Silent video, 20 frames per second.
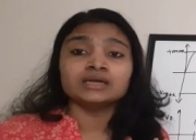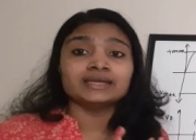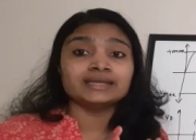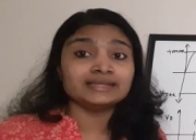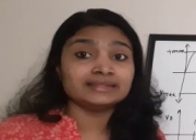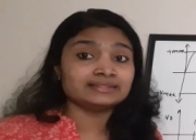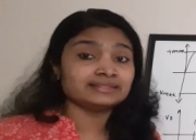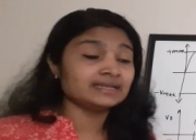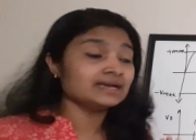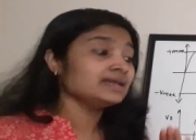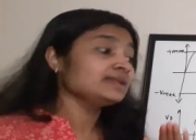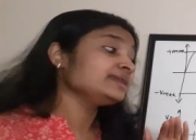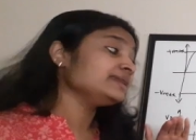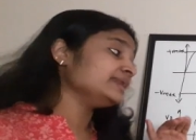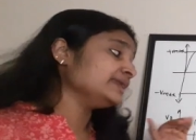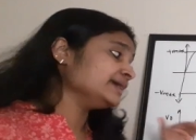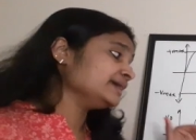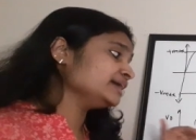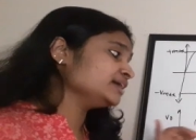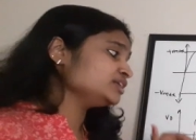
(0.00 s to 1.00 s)
in the
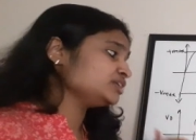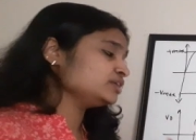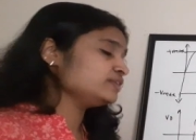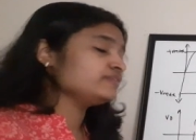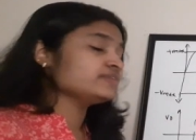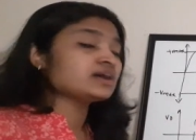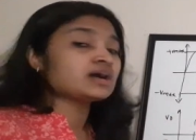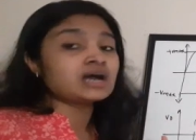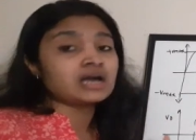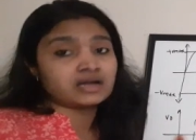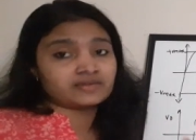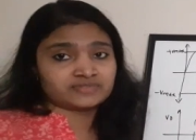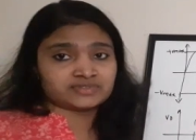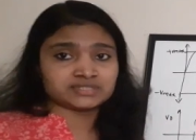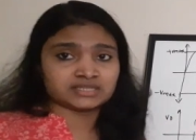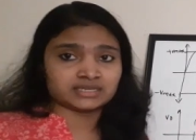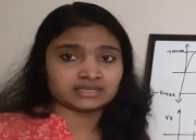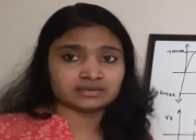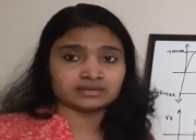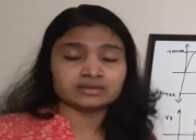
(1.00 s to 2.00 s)
negative half
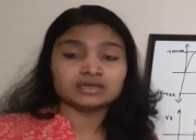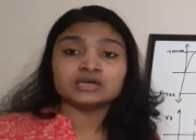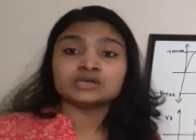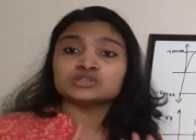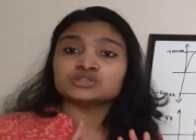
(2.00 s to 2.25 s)
cycle.